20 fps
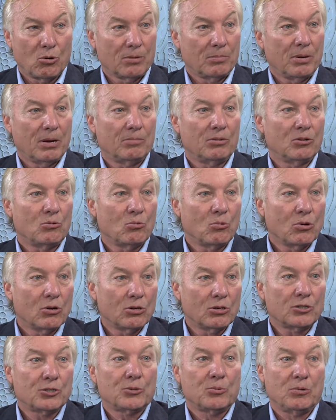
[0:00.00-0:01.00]
of Public
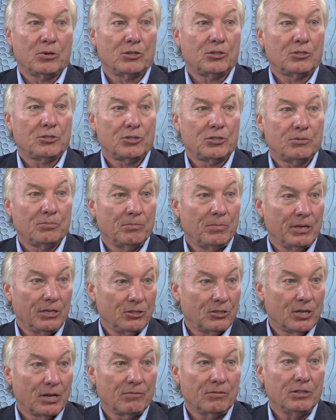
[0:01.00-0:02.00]
Works, which
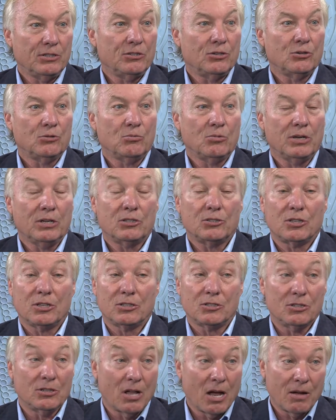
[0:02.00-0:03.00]
meets every two weeks.
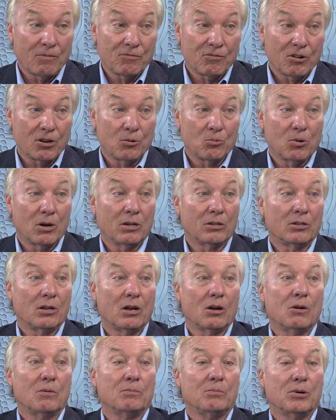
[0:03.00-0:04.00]
It's not very well
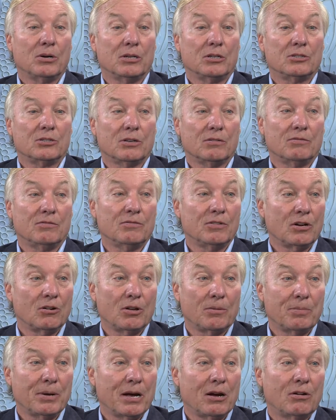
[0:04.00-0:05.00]
known, but it's a very
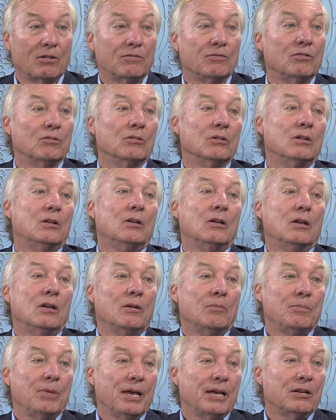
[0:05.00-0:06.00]
powerful
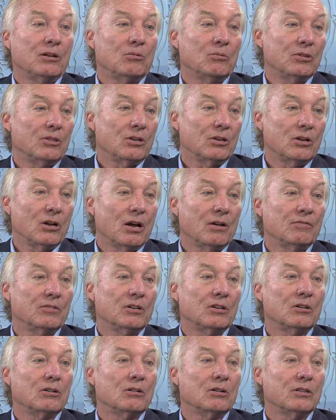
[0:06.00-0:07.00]
panel with the
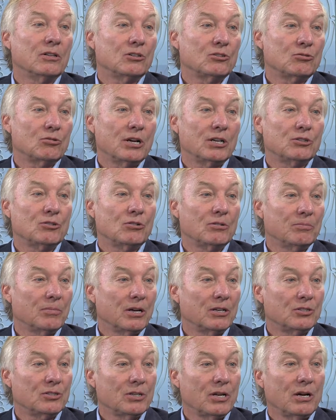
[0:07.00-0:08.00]
governor and the treasurer and
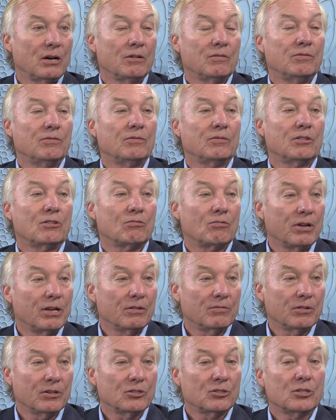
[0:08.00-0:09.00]
myself, three
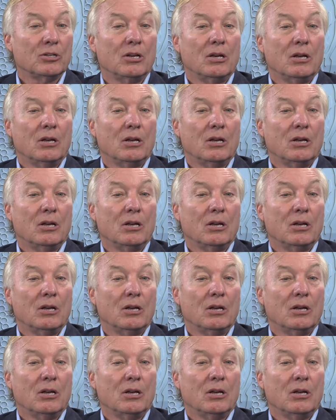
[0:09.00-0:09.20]
of us,